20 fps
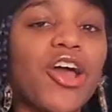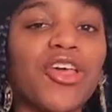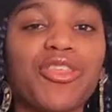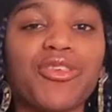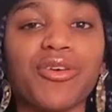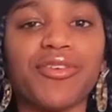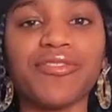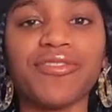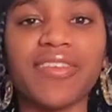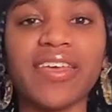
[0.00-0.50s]
are
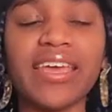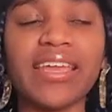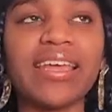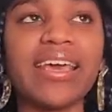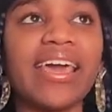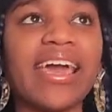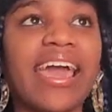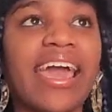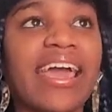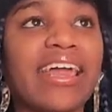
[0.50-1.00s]
thrifted.
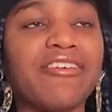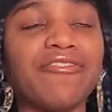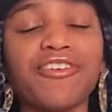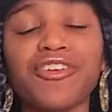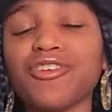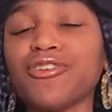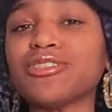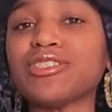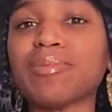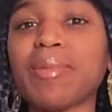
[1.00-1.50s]
And if
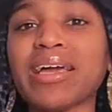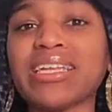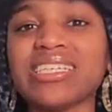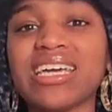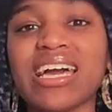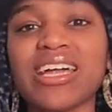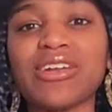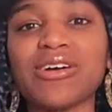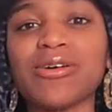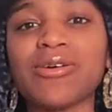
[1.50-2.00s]
you're new to my
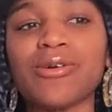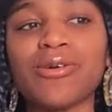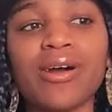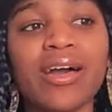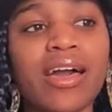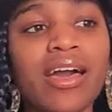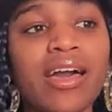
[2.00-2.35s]
channel,